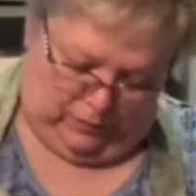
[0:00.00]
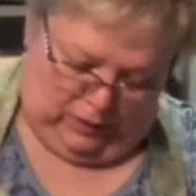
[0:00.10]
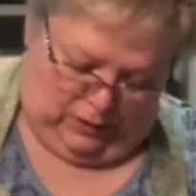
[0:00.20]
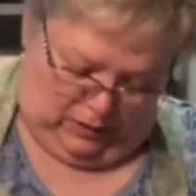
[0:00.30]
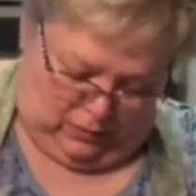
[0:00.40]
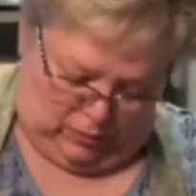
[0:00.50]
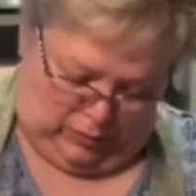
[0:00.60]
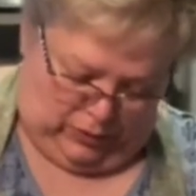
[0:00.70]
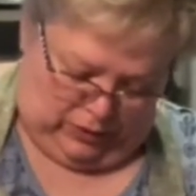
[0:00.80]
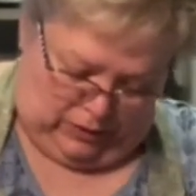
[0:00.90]
think we're pretty
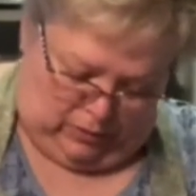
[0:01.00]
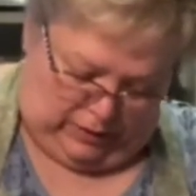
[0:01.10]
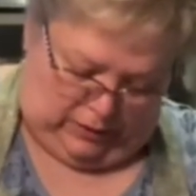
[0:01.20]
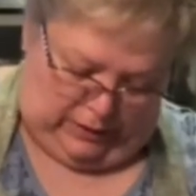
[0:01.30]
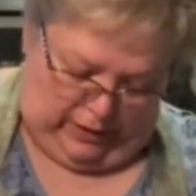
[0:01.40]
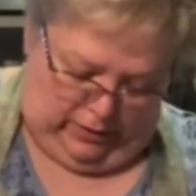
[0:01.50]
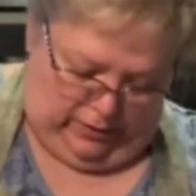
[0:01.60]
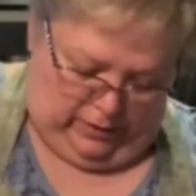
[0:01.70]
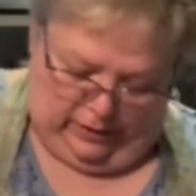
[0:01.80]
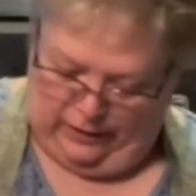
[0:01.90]
well there.